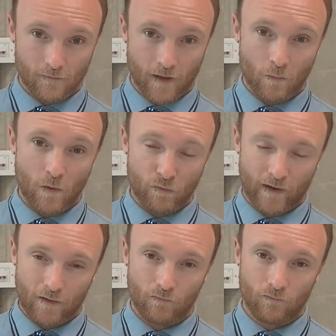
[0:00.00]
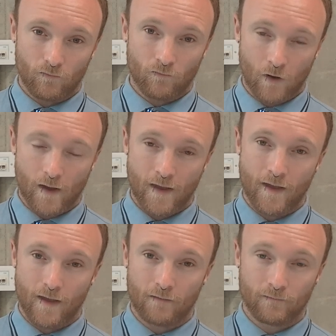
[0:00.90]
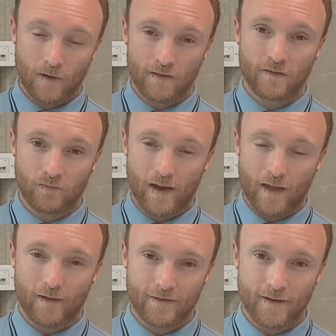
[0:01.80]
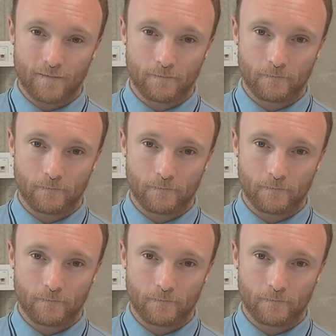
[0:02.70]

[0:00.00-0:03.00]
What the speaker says: Can we bring it right here into reality?